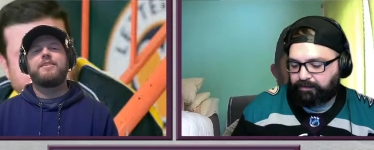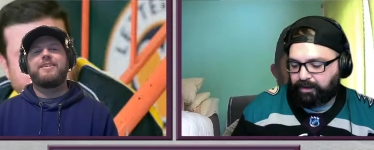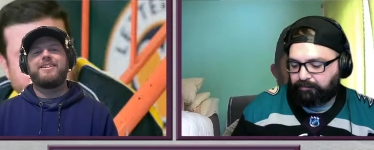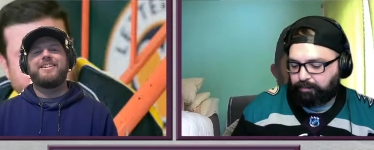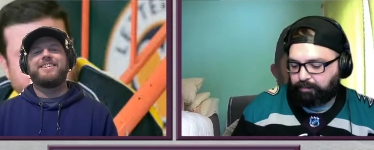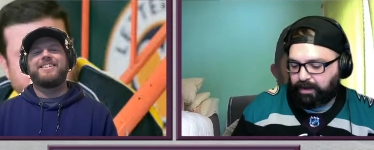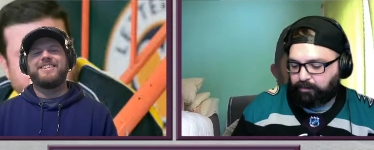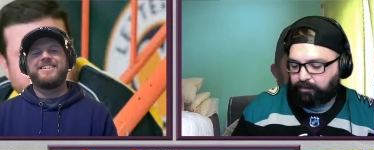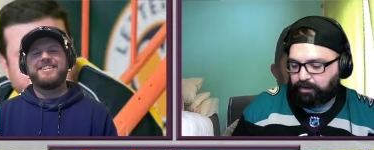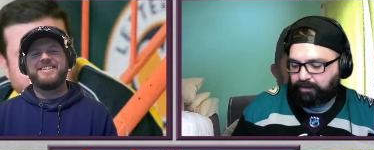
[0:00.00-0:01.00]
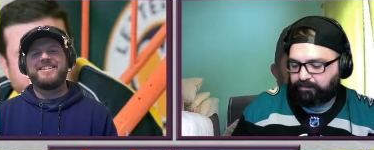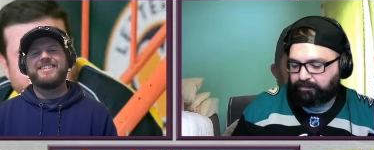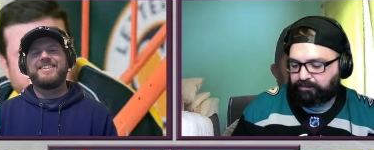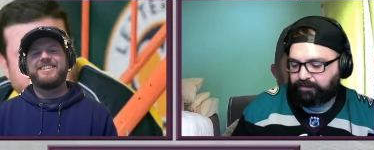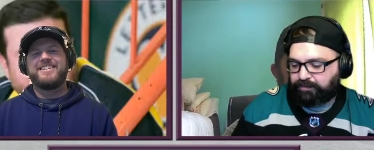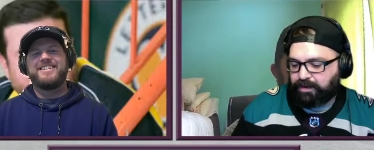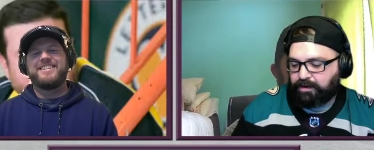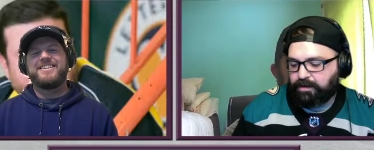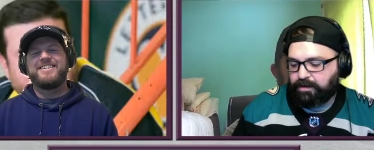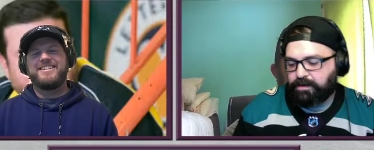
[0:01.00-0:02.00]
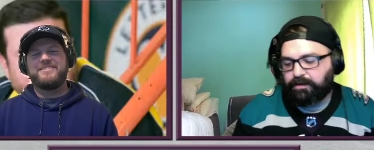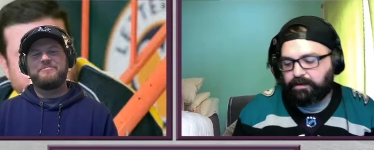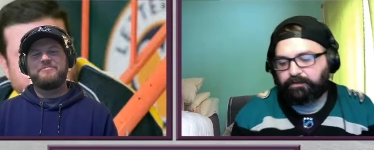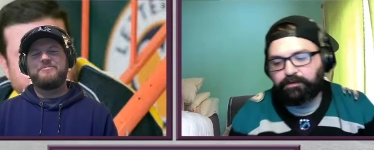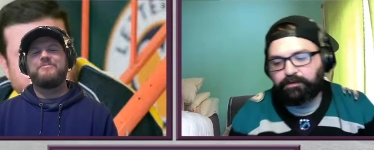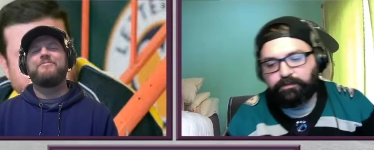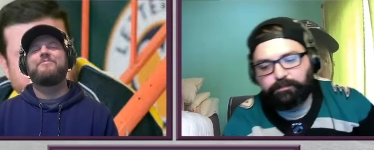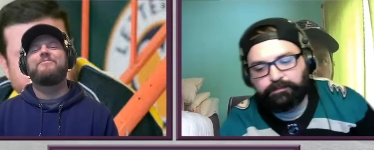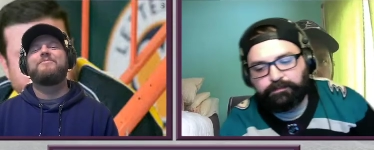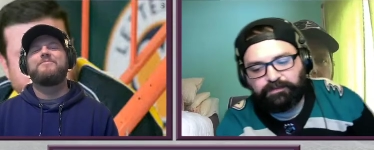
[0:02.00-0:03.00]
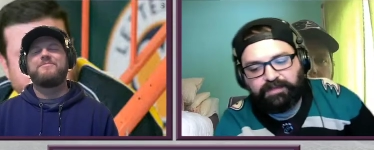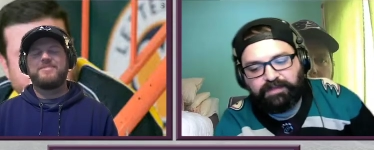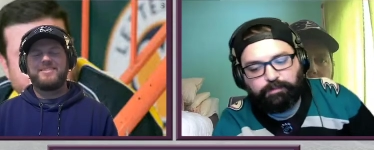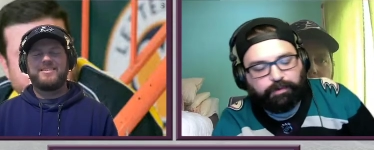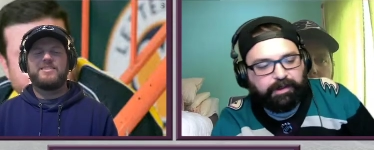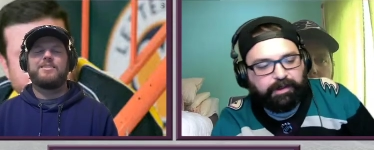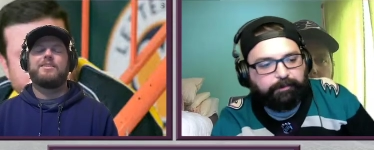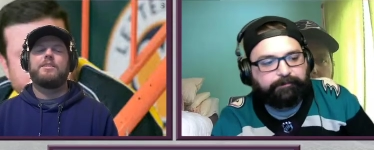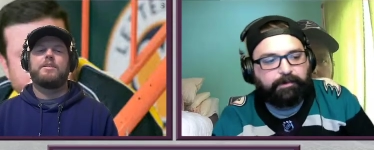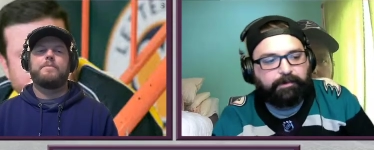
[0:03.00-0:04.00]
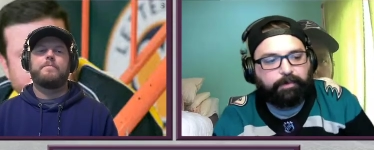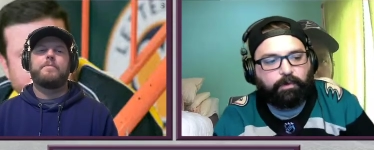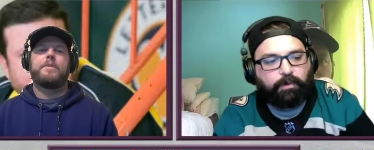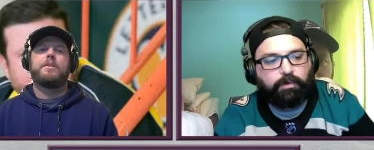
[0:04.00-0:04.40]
Speaker 1: Patrick Roy because he's insane. Yep. So Steven put up a poll